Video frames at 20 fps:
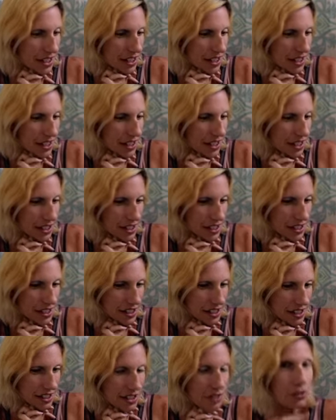
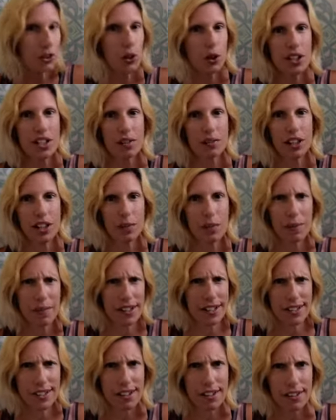And of course, I'm keeping
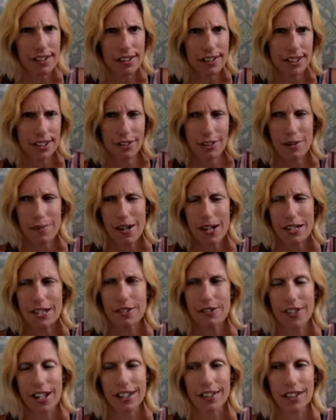my dogs going back
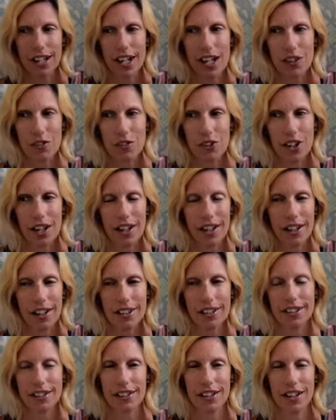to van life.
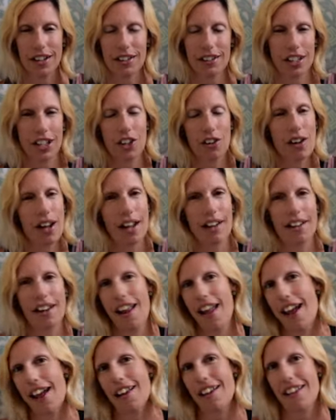Like, they go hand in
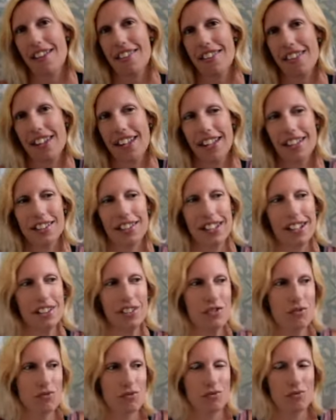hand, I think.
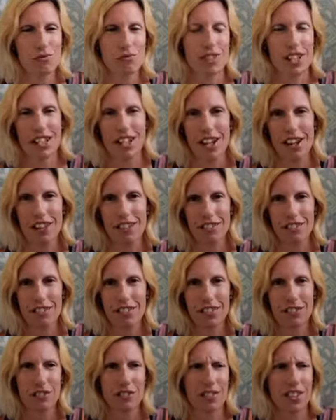Like, you know.
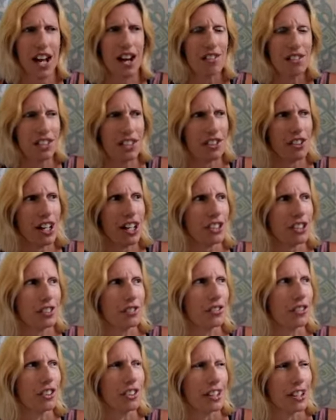That was a question
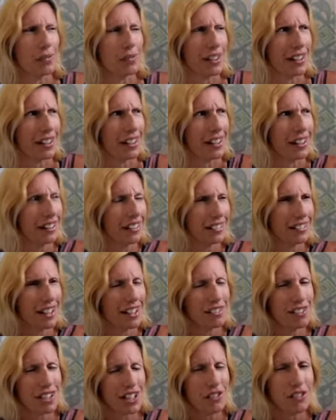for anybody. I
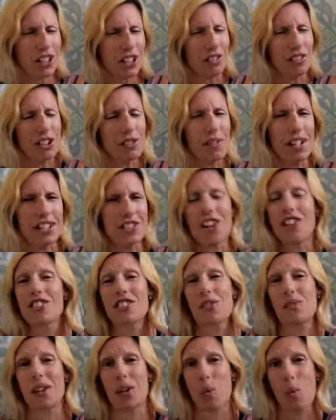would never get rid of my dogs
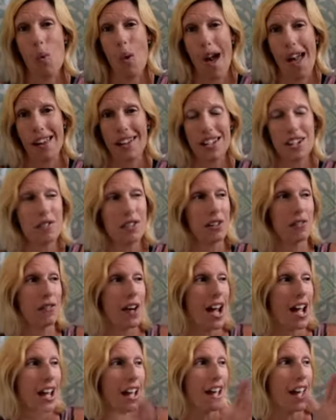no matter what. Even if
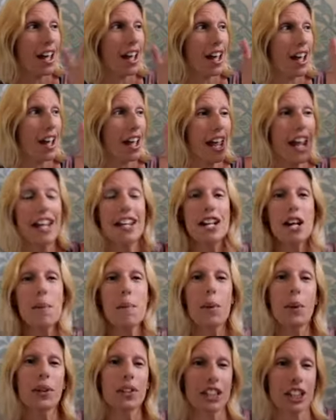I ended up
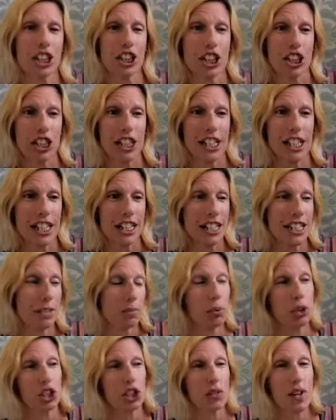on the streets
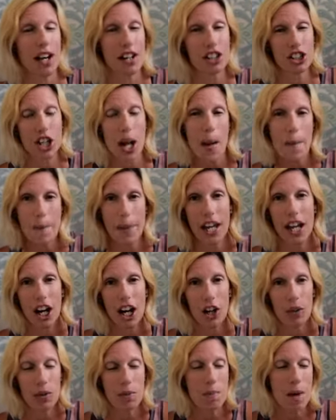pushing around a shopping
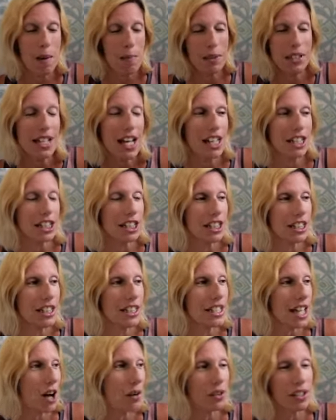cart with my
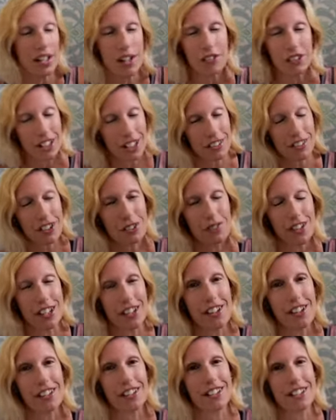possessions, I would never get rid of my
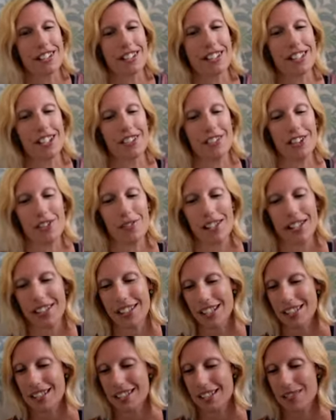dogs. You know what I mean?
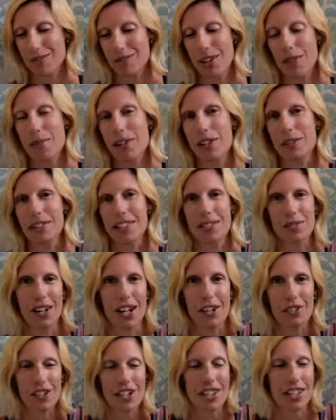That's my babies,
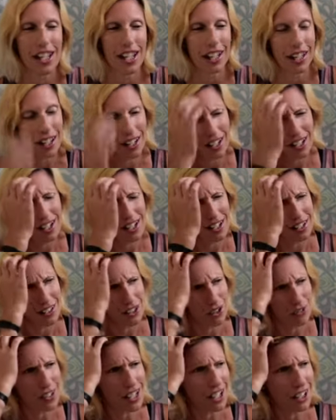my everything.
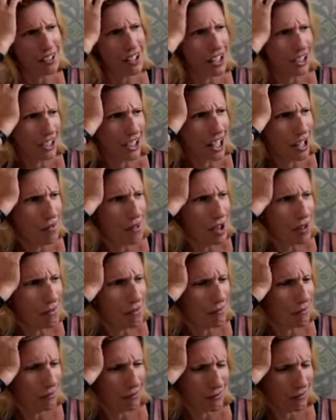So if that question came
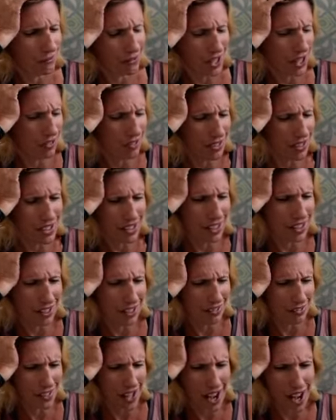up, if anyone's thinking
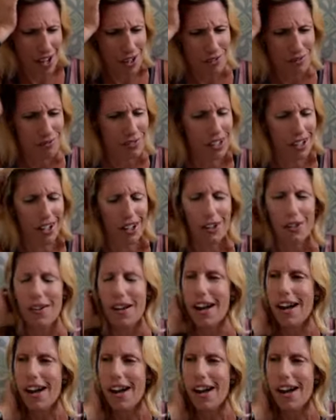of that, you know.